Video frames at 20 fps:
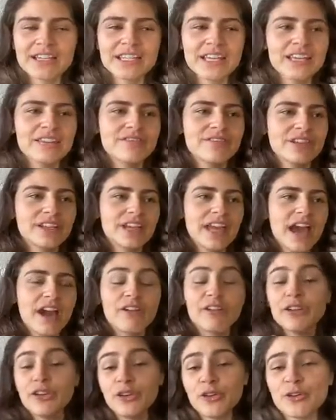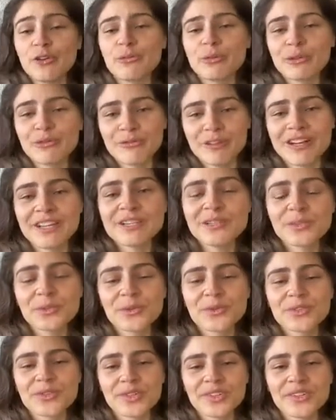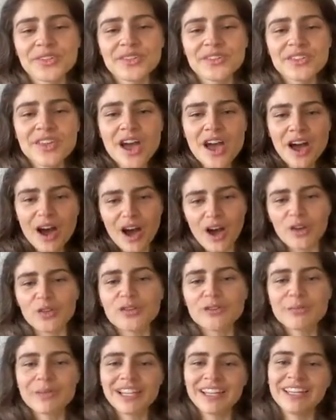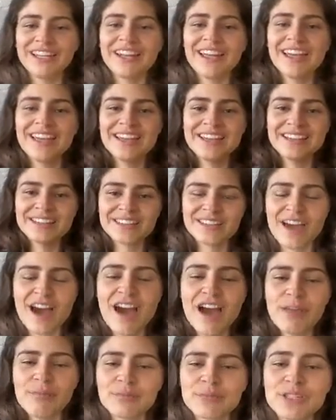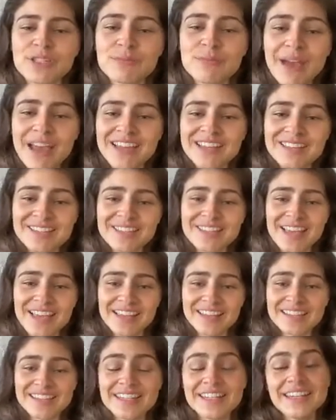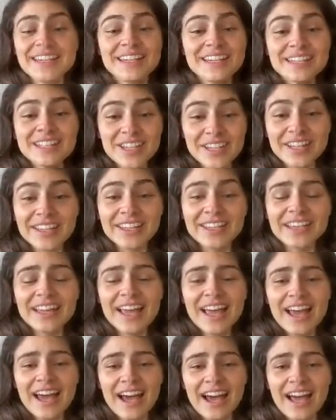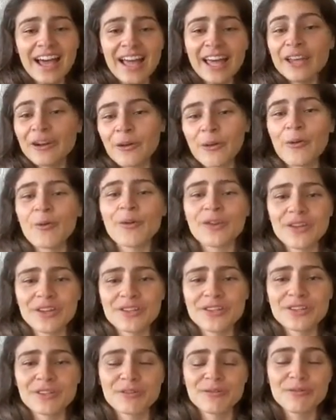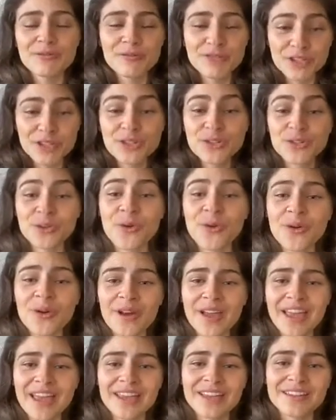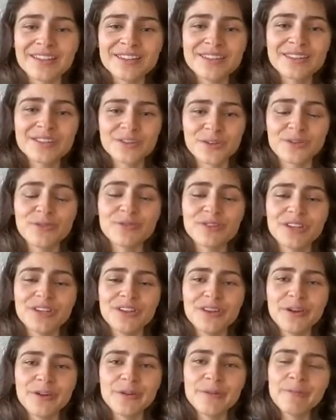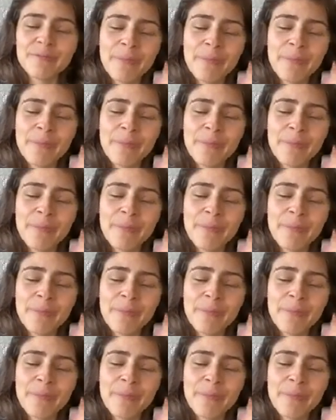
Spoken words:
even our renewable resources, ultimately need time, space, and energy in order to restore and to renew.